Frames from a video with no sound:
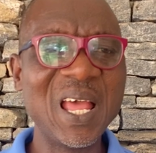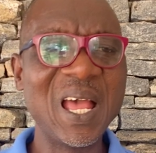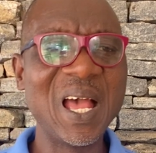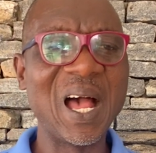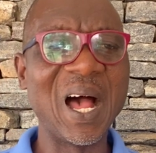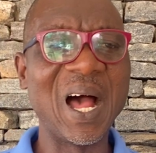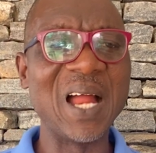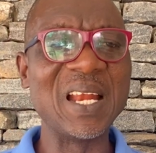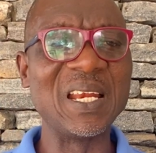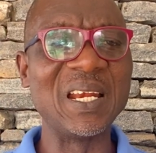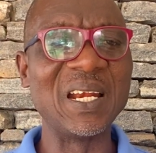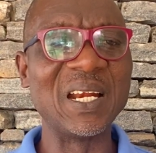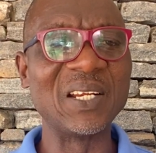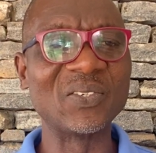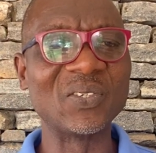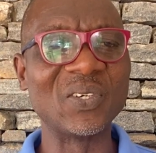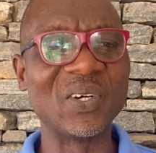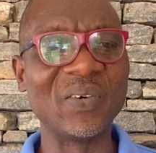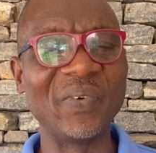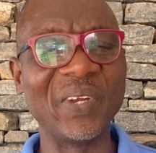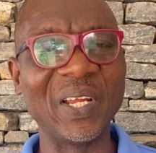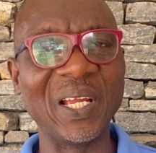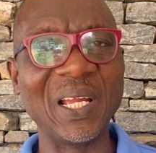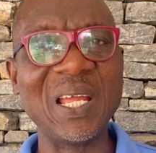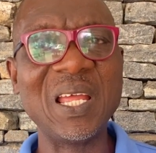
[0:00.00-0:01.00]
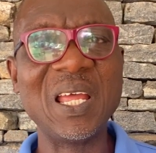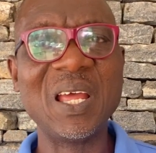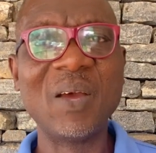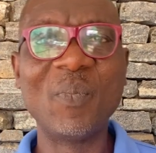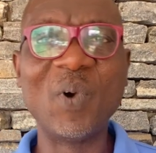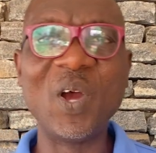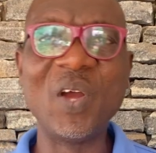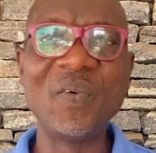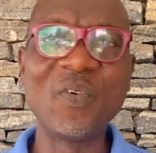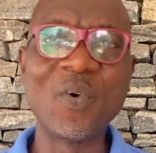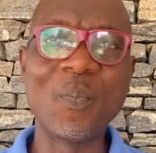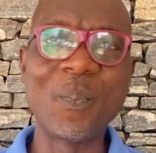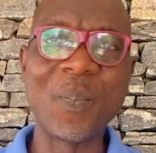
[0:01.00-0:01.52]
and the rest of it. But
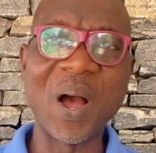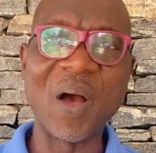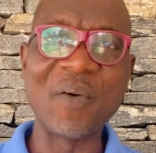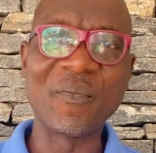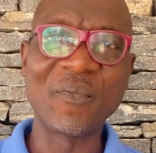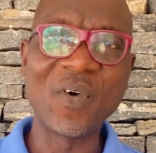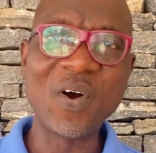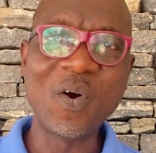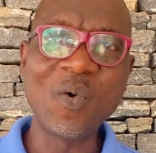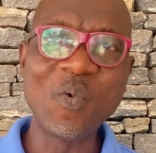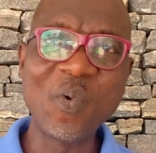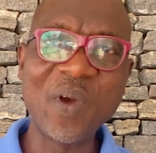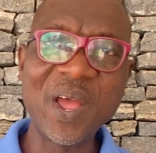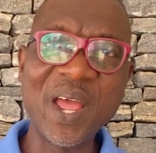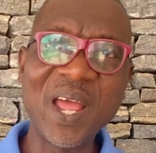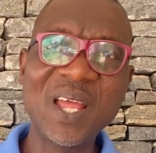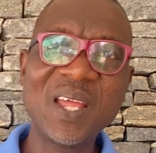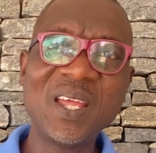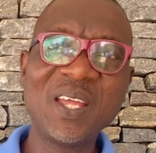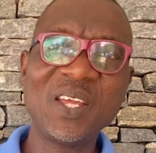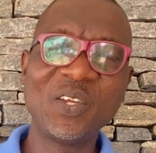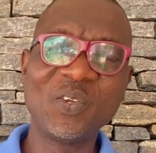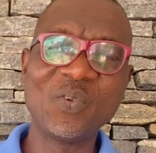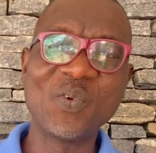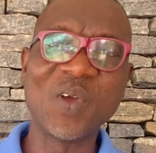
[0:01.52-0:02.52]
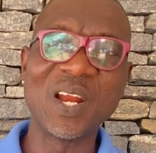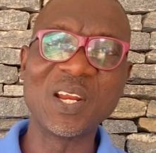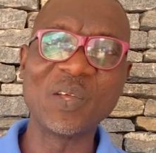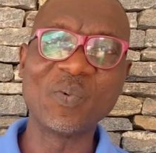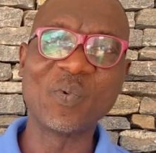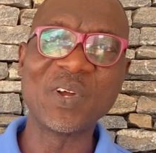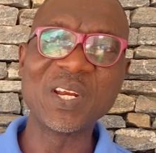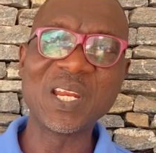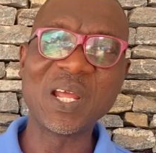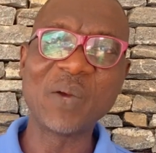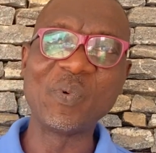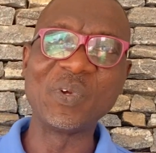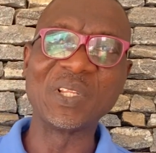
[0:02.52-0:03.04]
if you perform well, you are
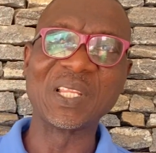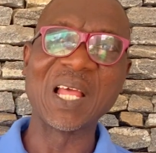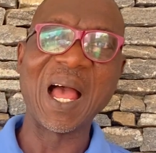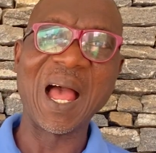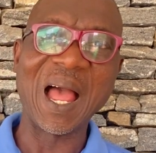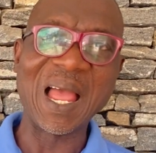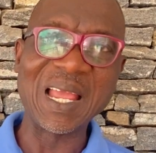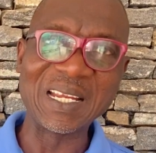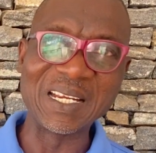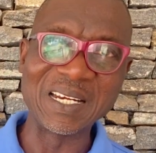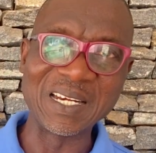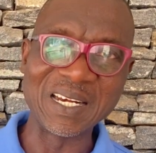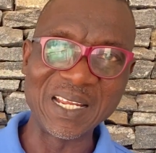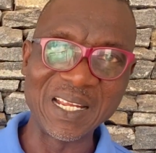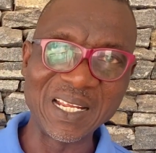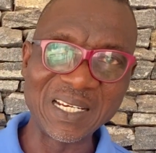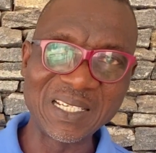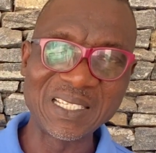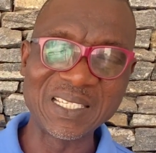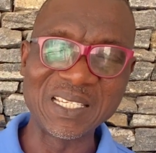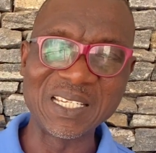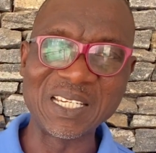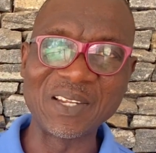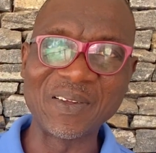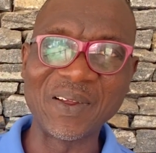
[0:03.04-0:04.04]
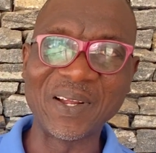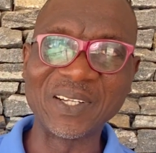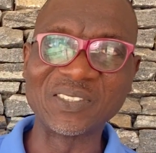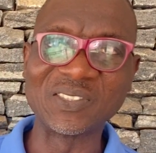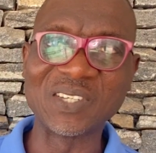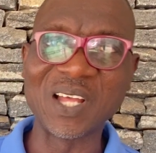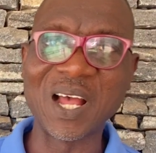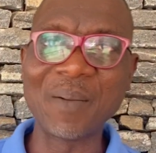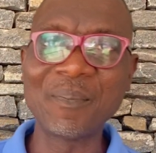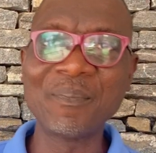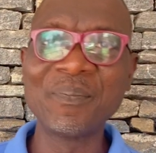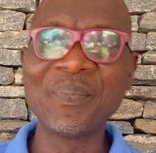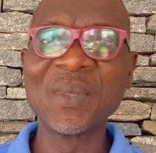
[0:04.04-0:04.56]
rewarded with high grades in your
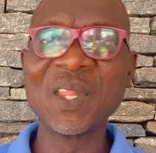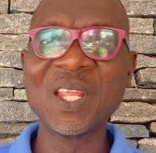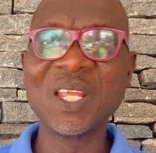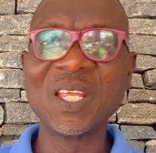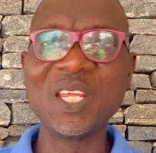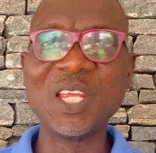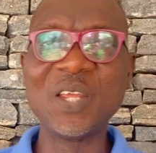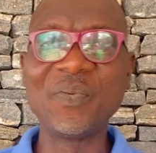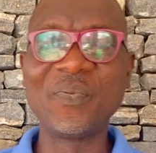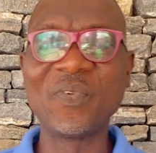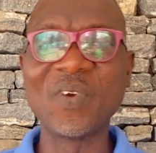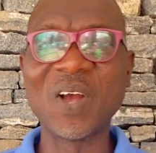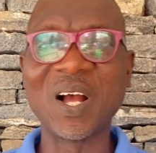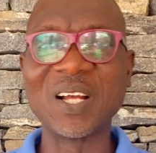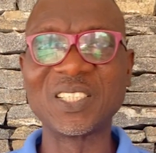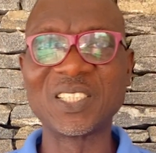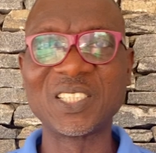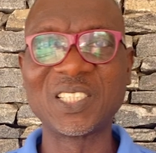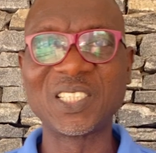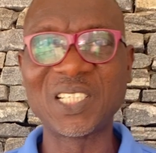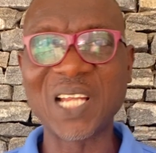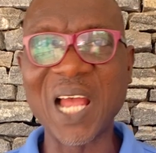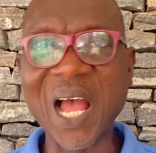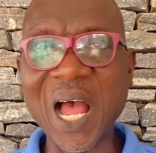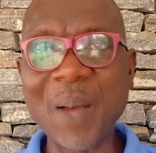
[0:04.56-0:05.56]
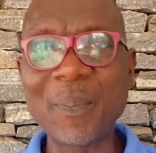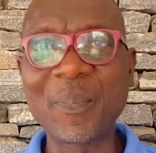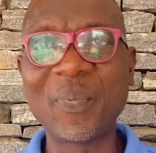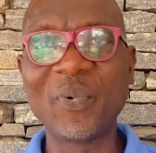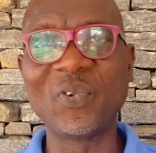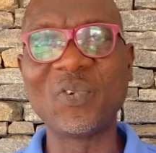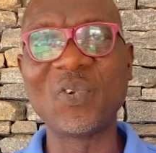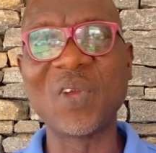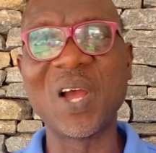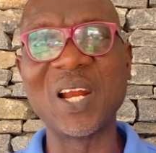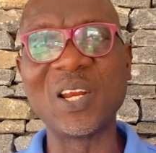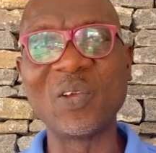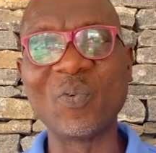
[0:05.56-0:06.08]
exam. If you are sharp,
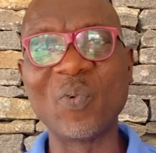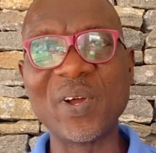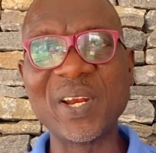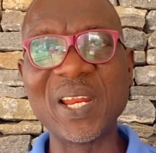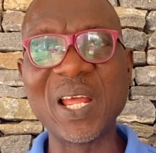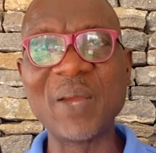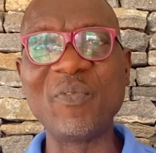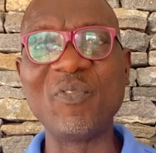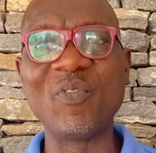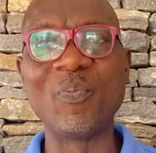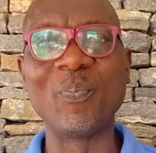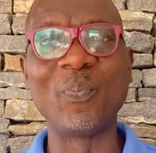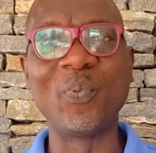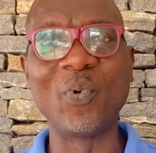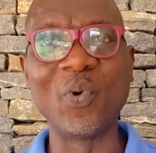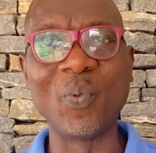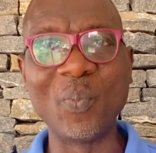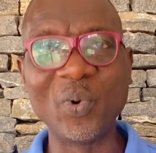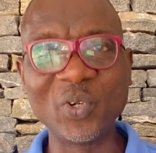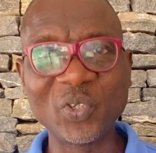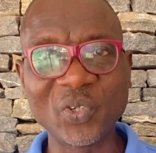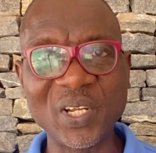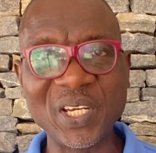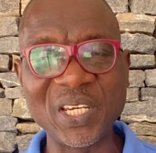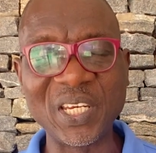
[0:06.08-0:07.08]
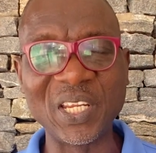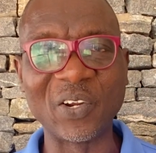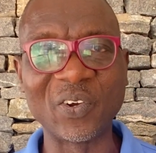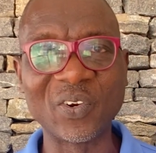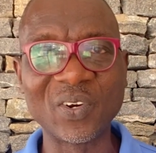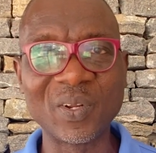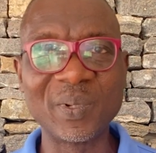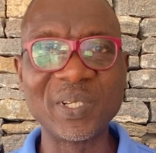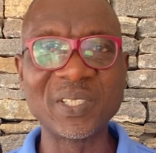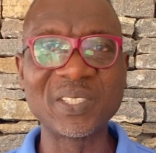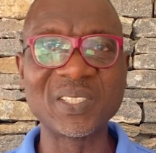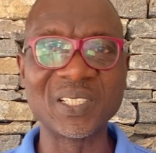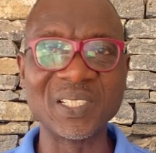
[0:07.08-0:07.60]
you are rewarded with promotion in the
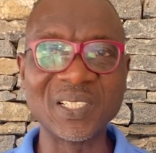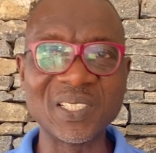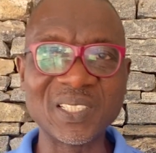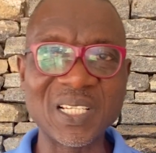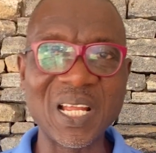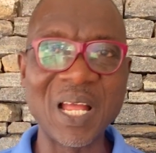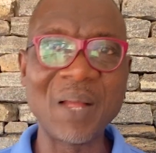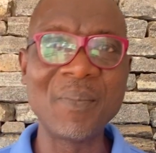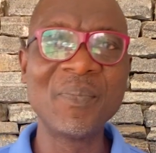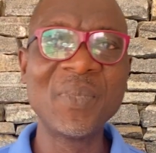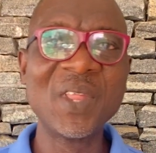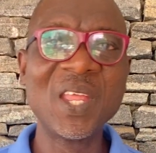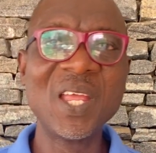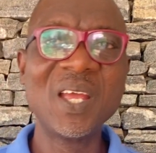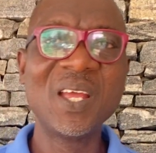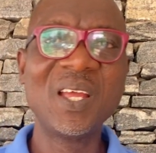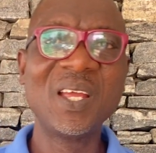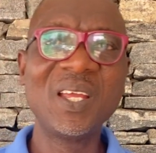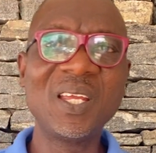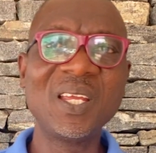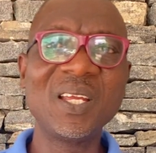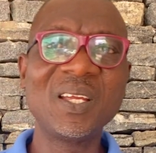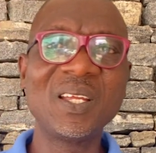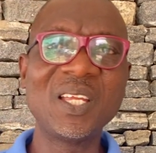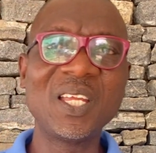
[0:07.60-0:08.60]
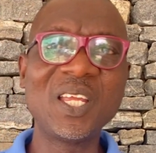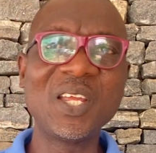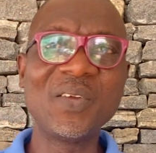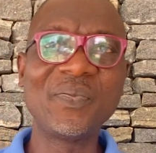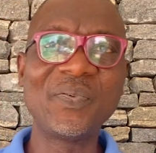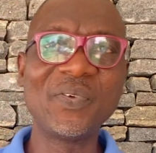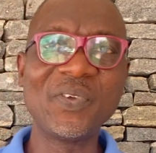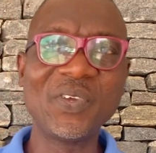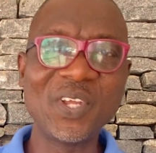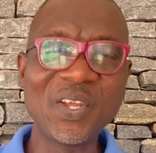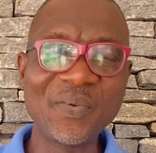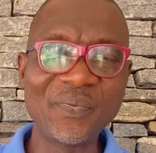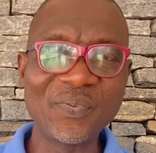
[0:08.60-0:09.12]
economic system.
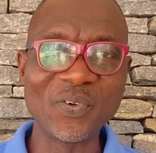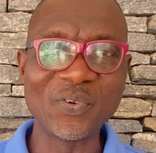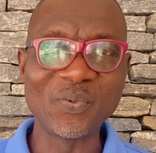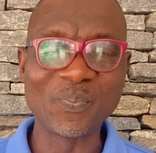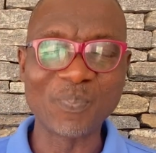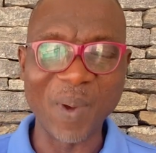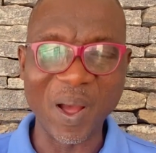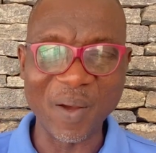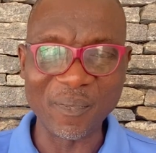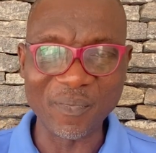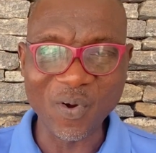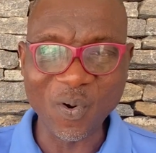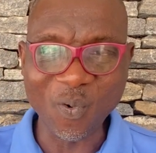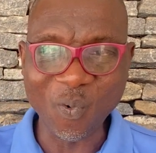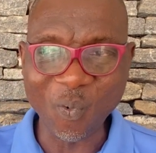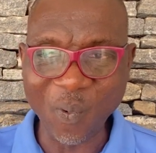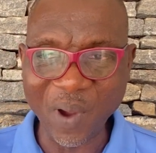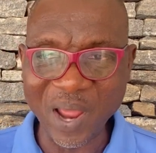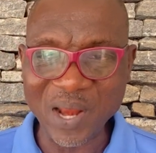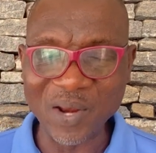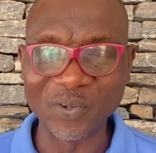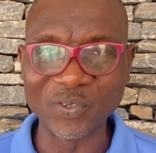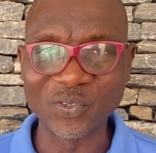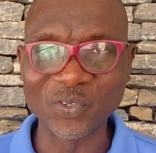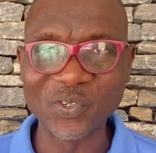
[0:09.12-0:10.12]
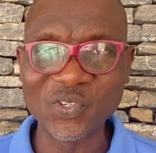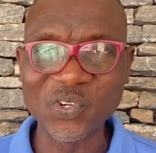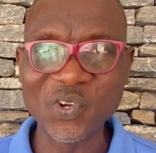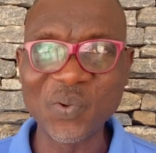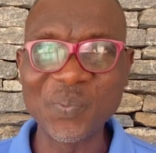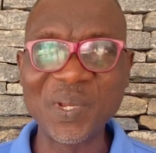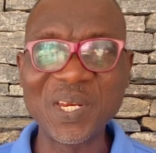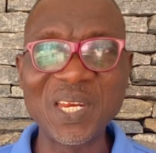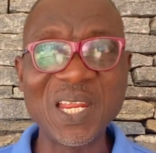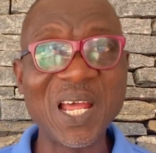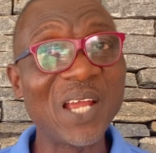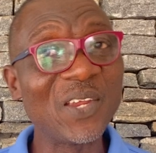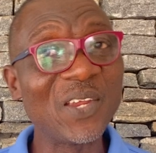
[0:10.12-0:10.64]
If you perform well on social media,